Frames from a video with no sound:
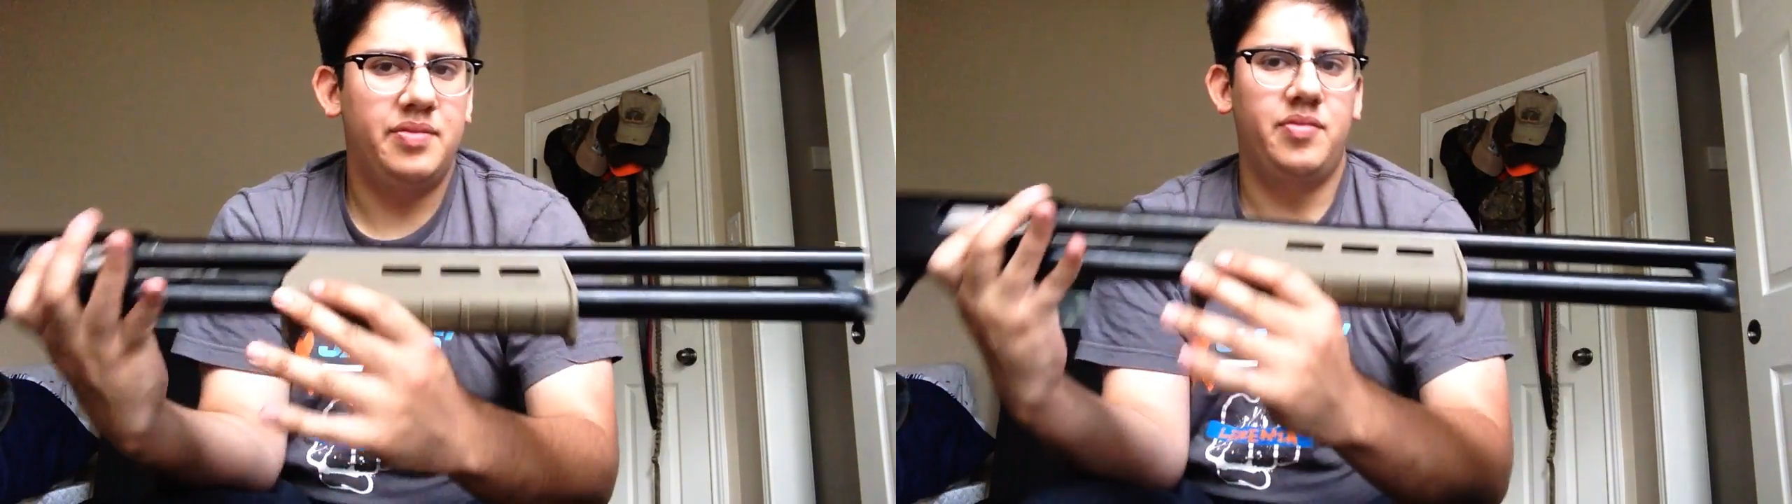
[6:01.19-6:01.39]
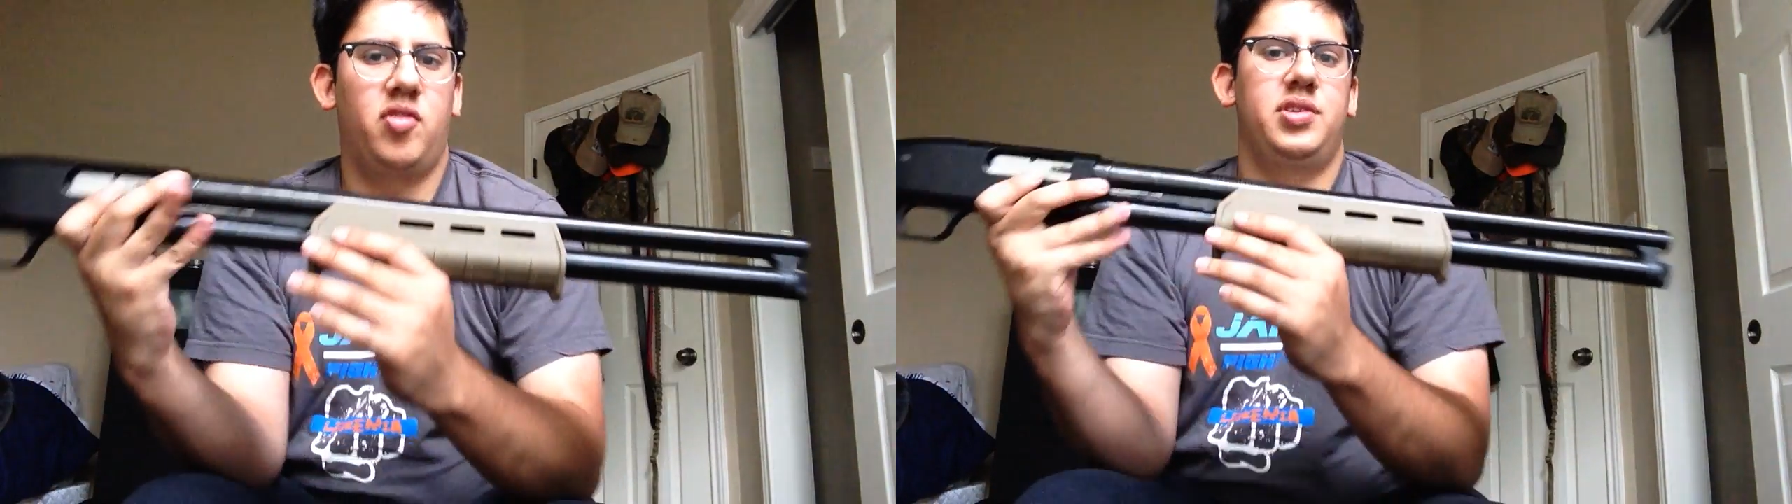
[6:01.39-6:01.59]

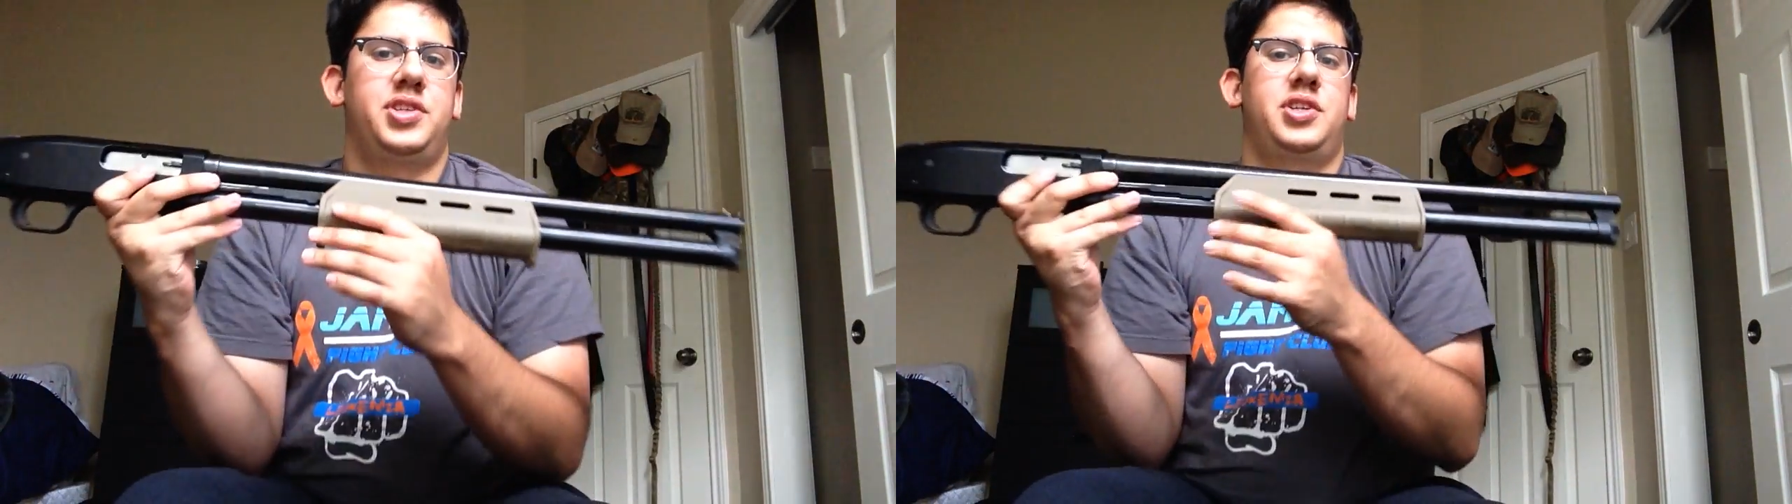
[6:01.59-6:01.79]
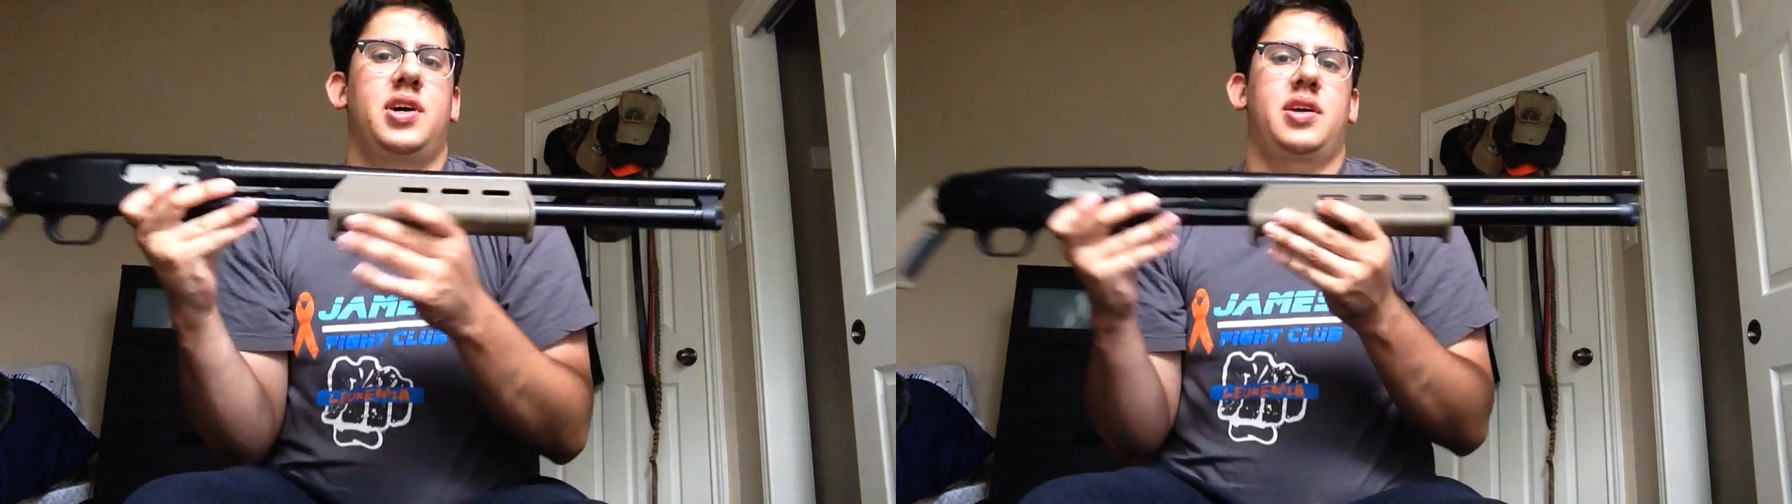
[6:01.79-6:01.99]
More on the
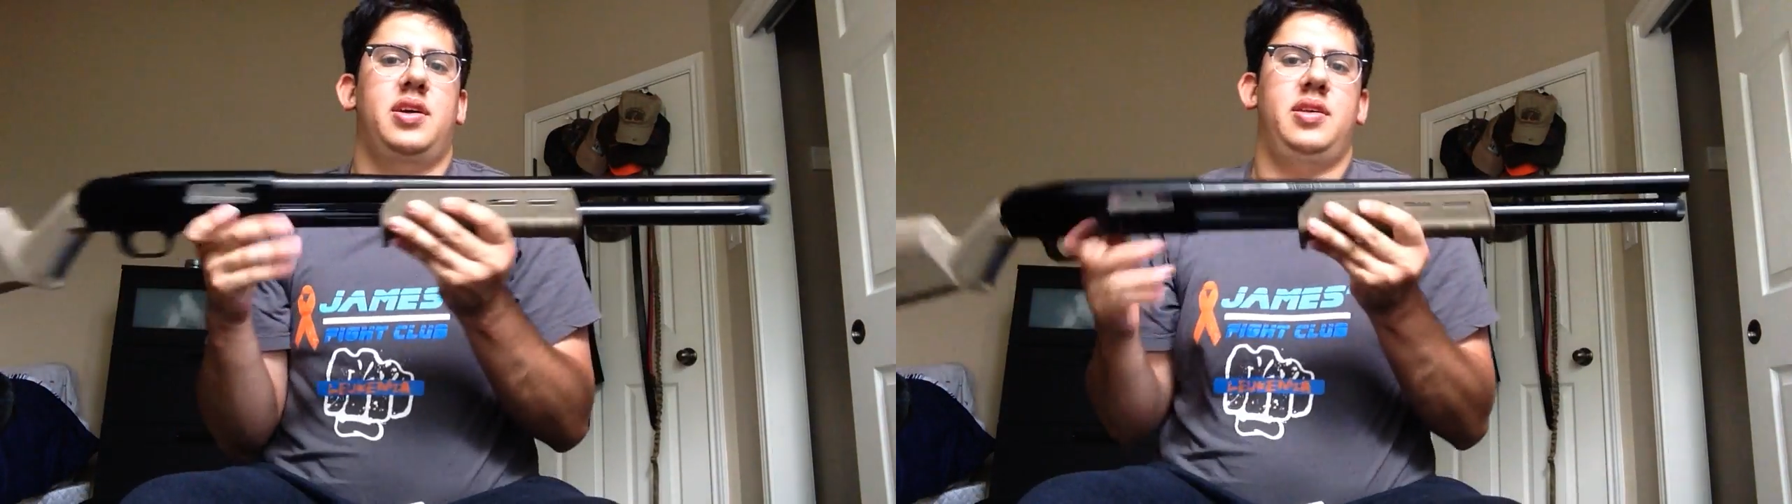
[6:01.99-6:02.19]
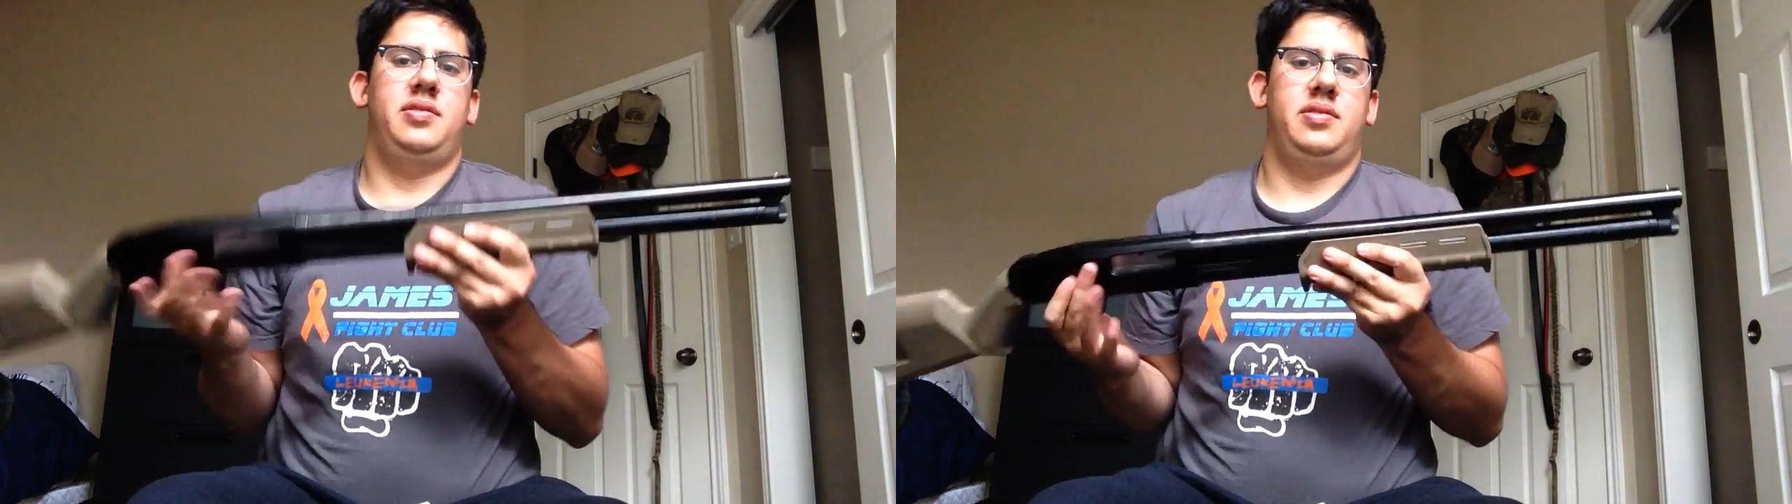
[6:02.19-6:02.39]

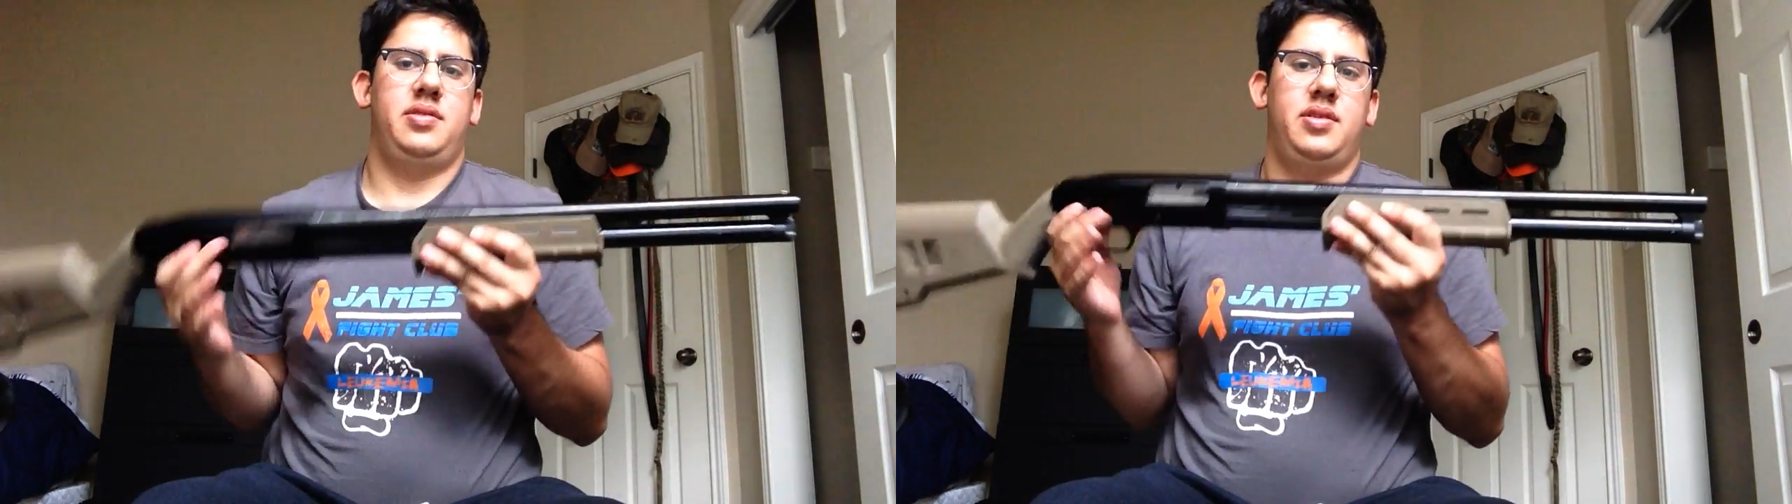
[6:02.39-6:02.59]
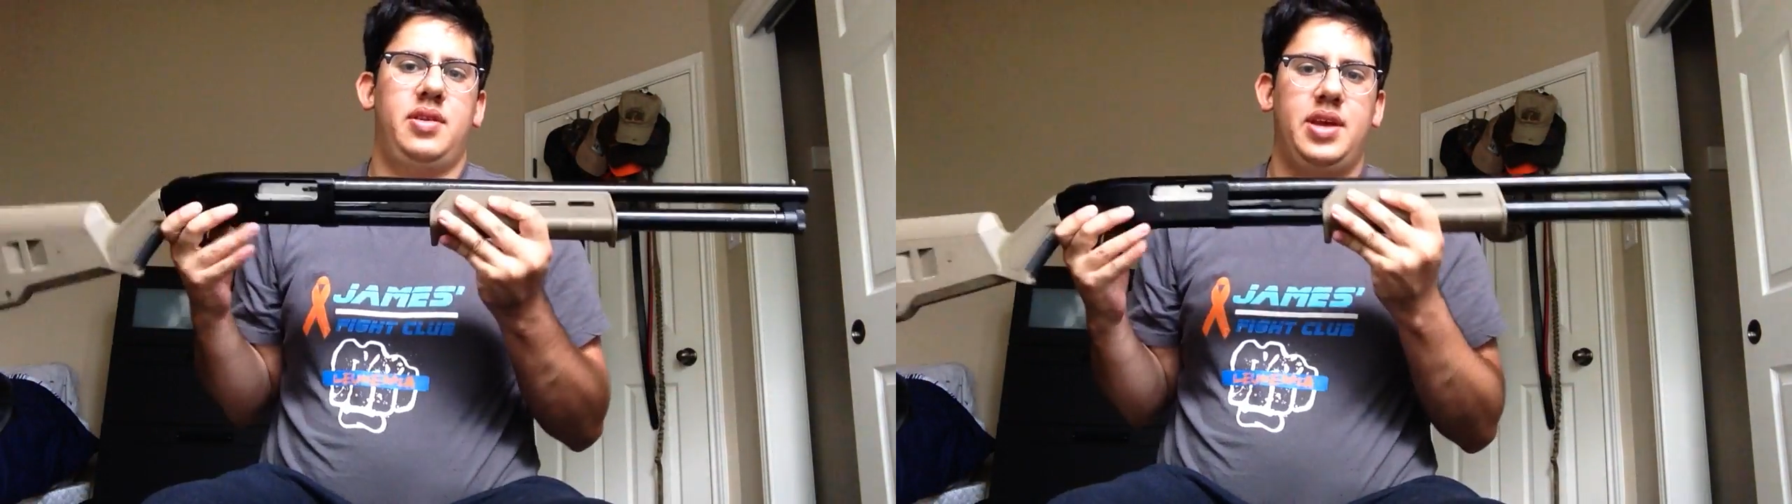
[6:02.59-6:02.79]
shotgun.
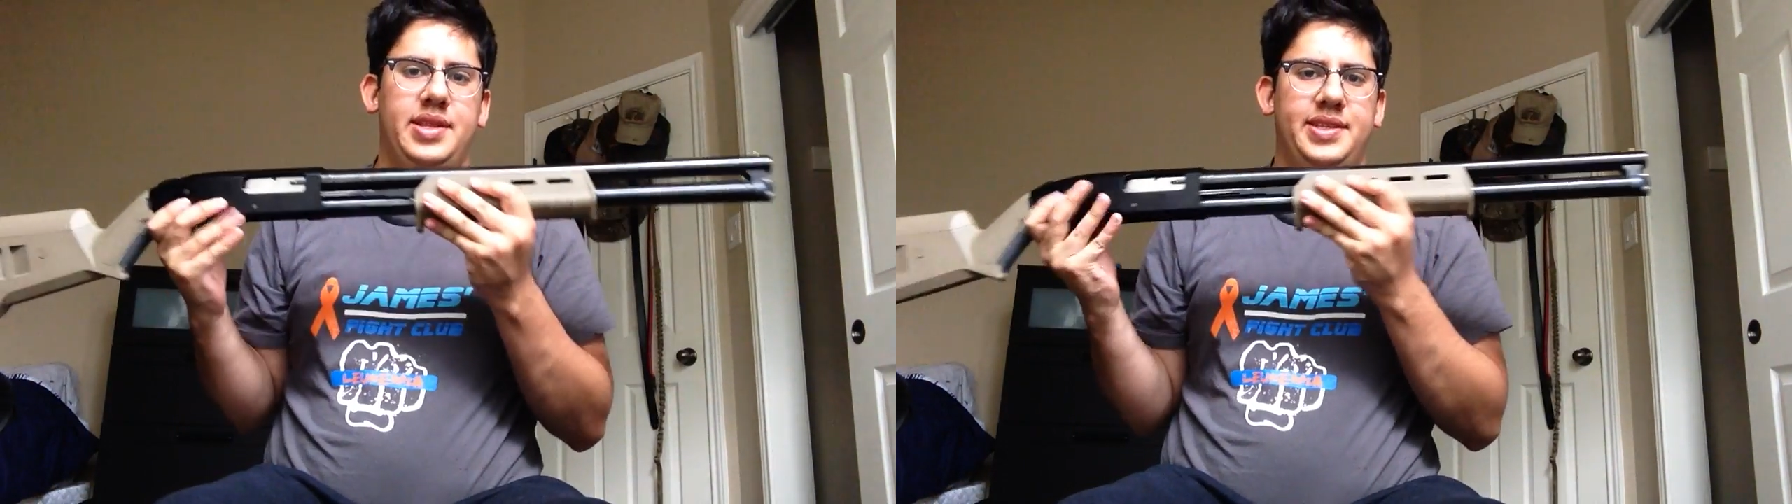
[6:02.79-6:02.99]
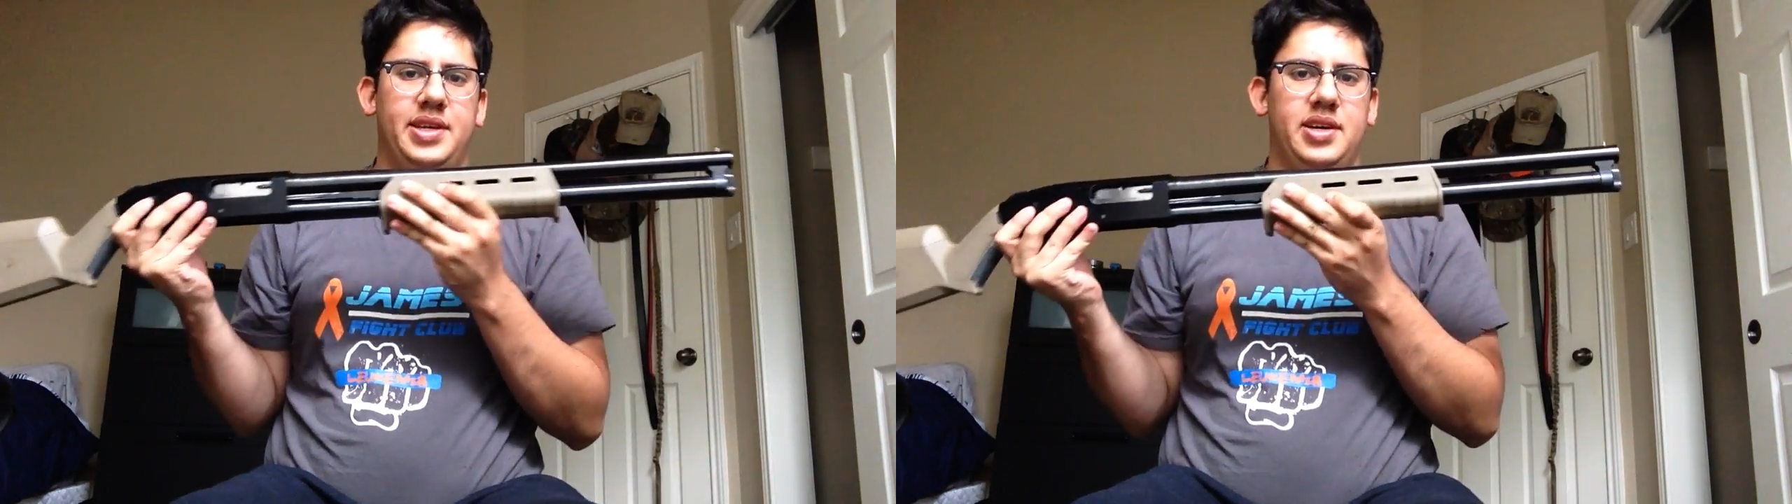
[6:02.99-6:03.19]

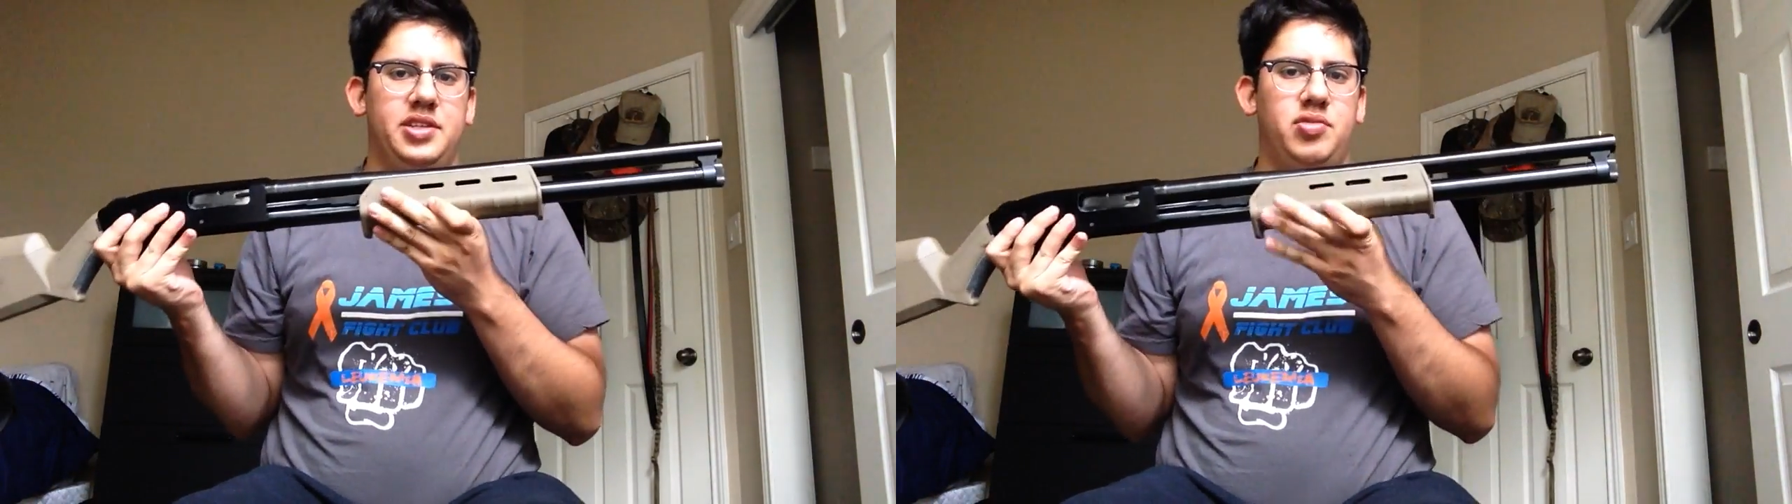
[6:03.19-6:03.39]
It's a